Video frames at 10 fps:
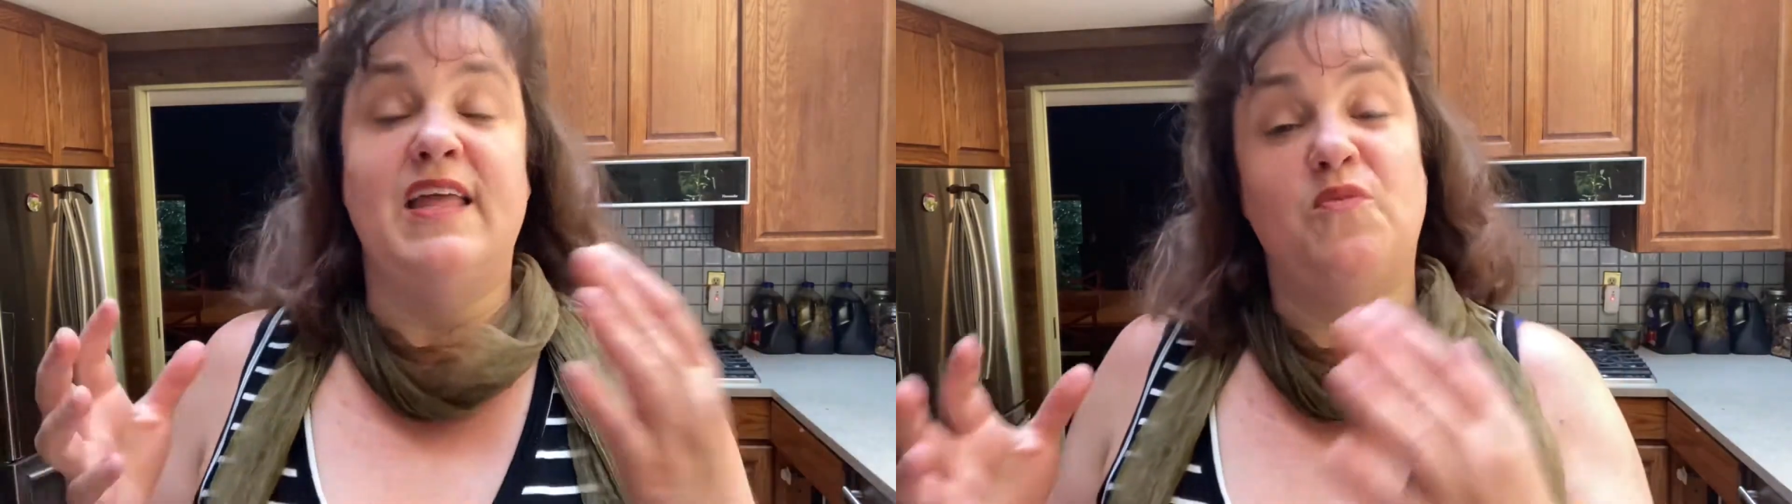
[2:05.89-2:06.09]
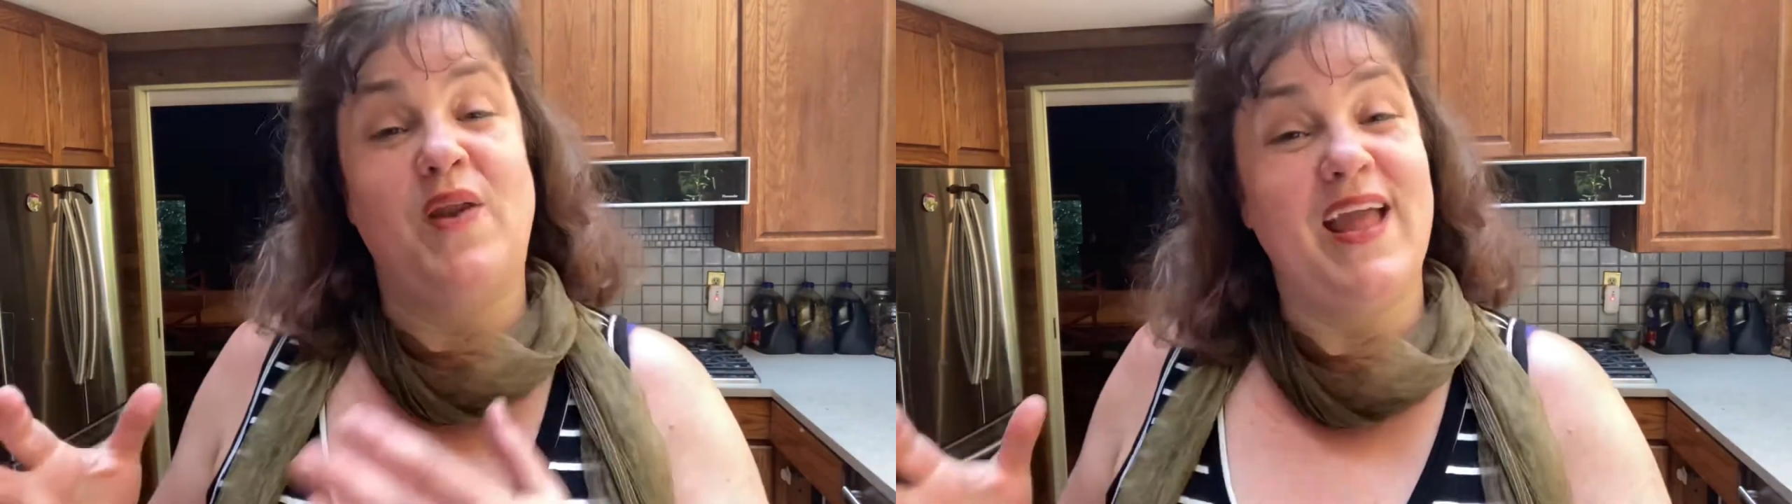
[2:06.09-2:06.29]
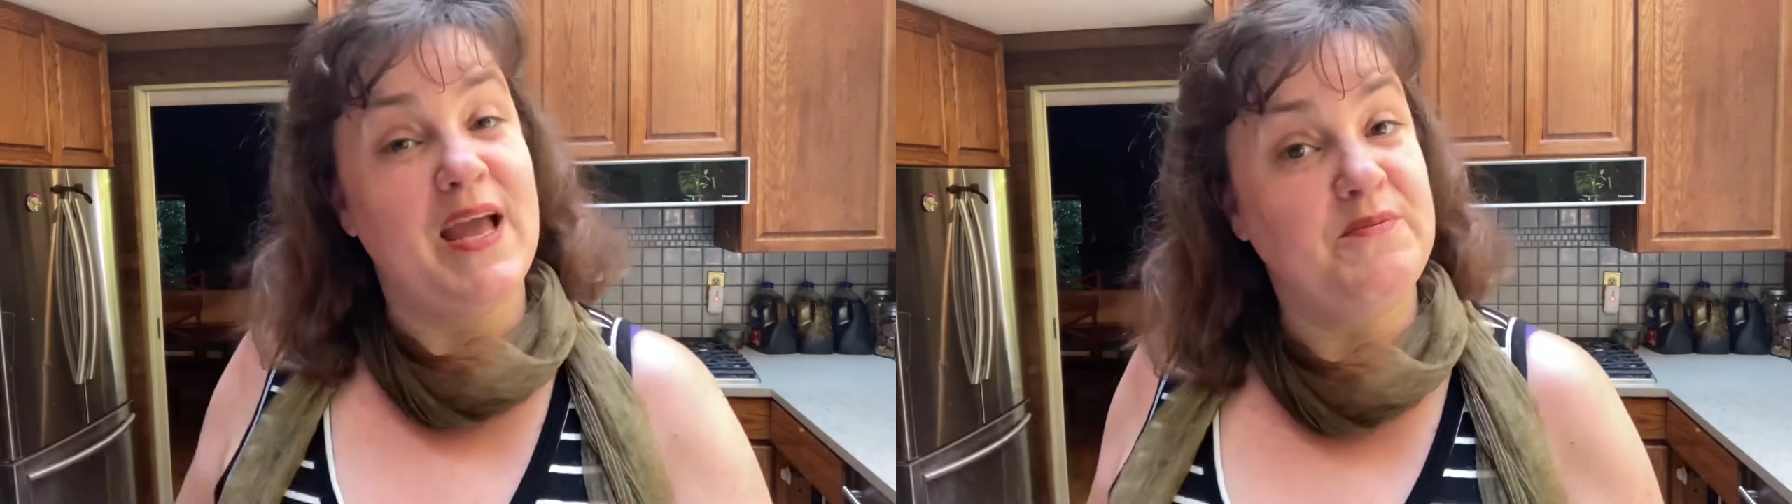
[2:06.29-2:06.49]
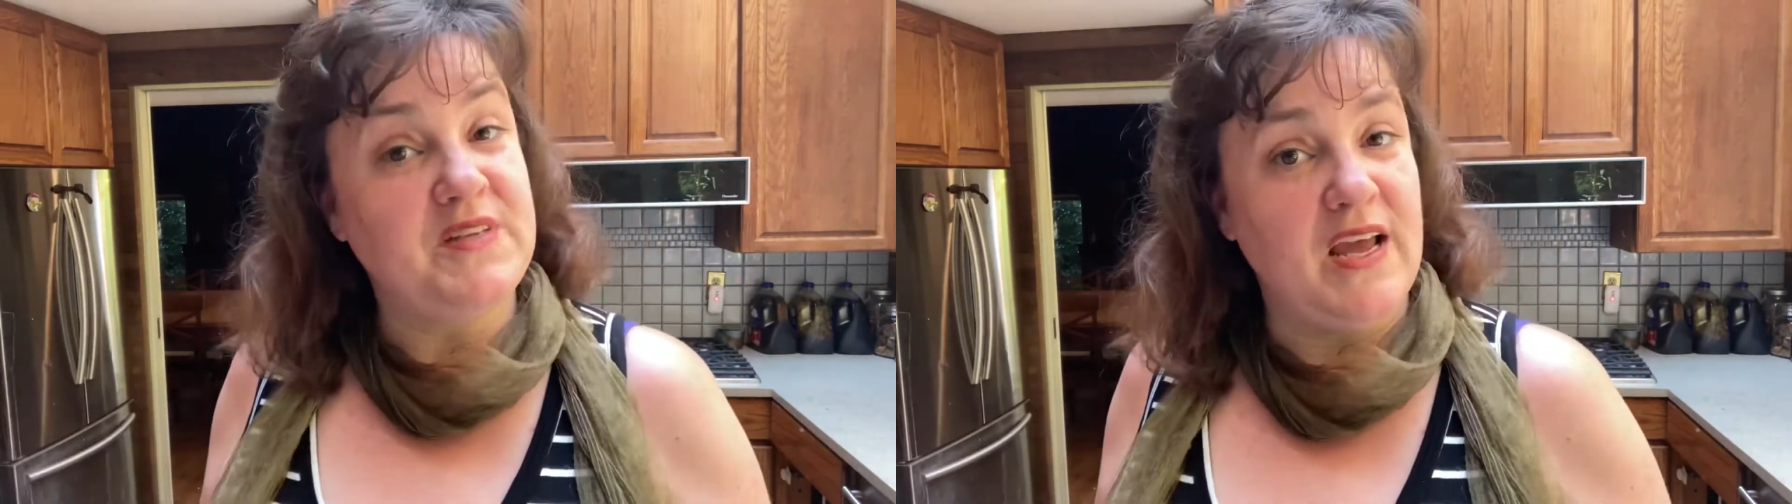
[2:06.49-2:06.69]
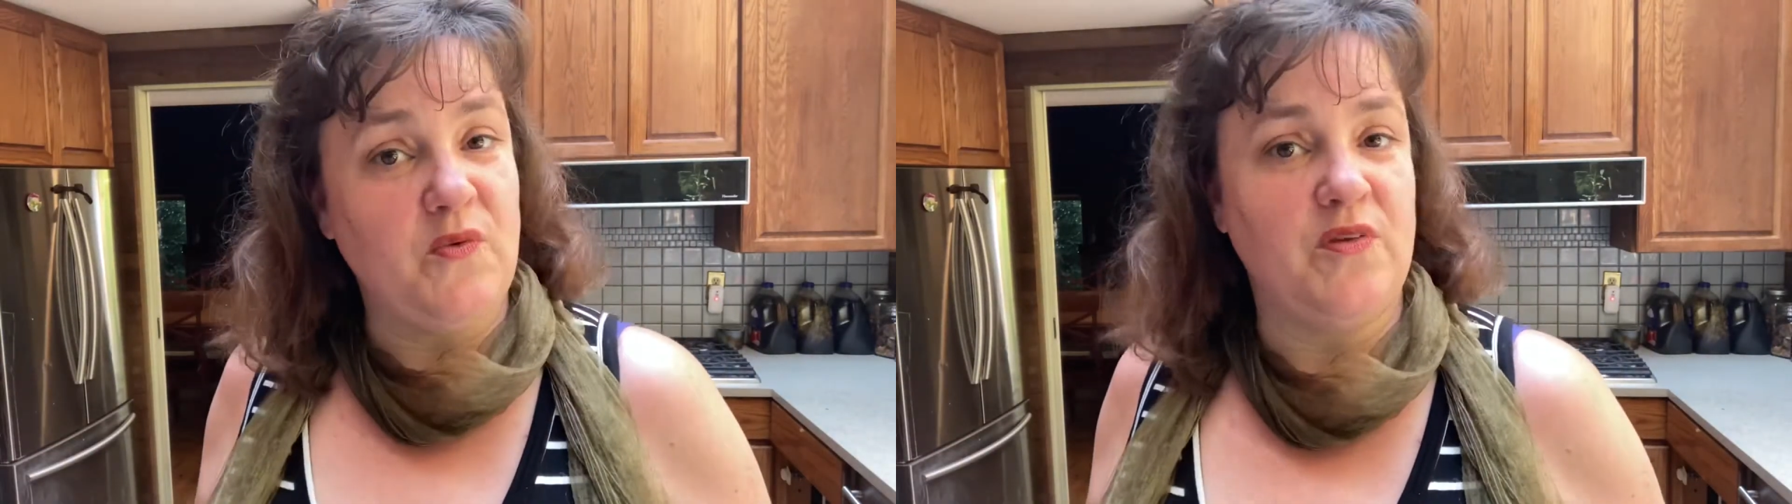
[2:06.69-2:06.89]
then when I am
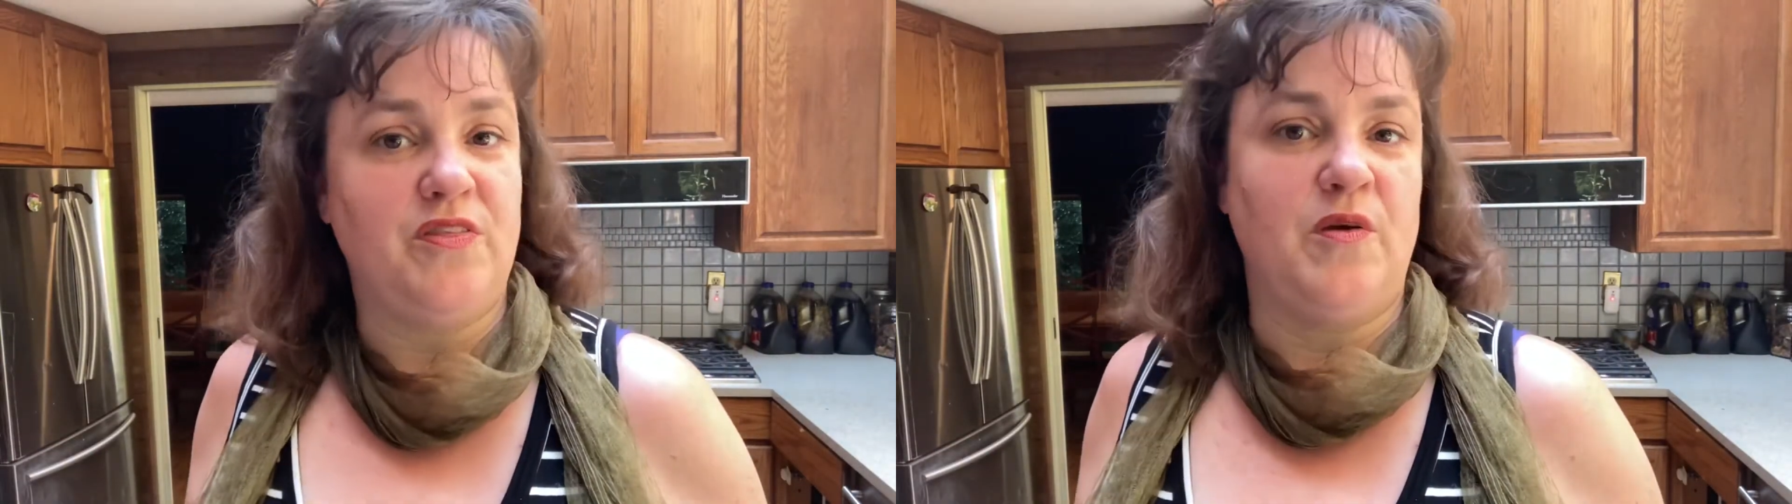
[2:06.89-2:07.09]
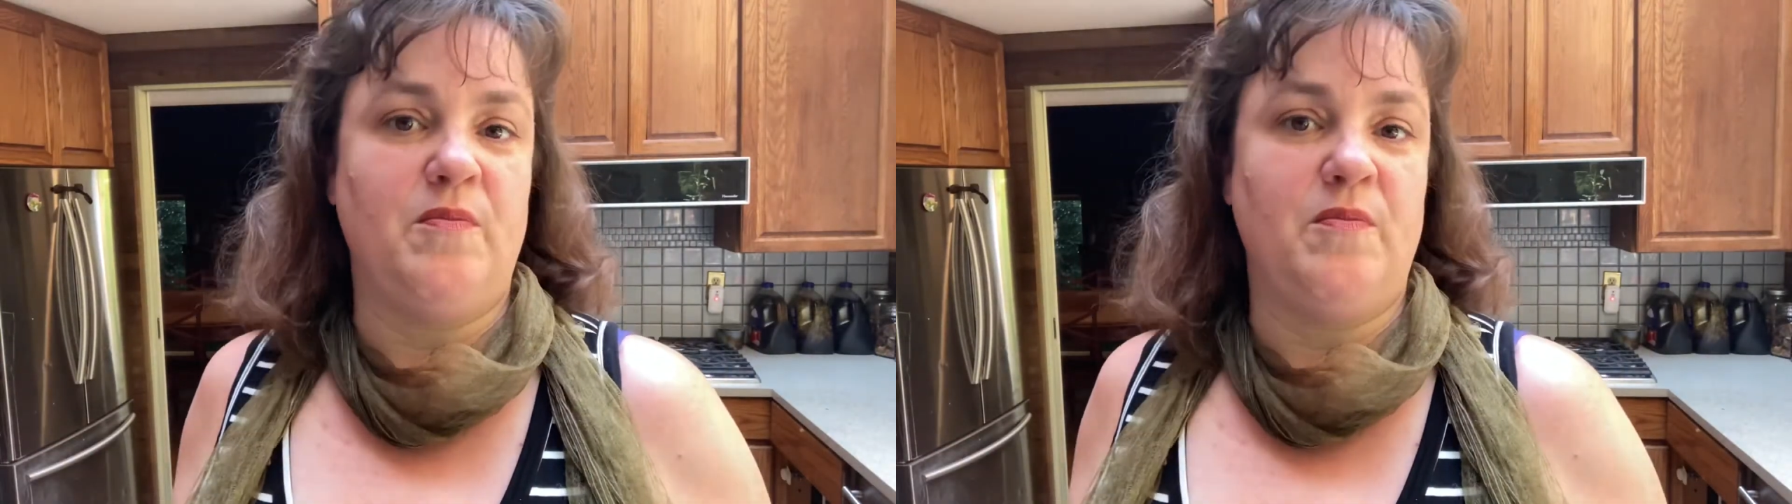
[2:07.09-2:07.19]
dyeing with them,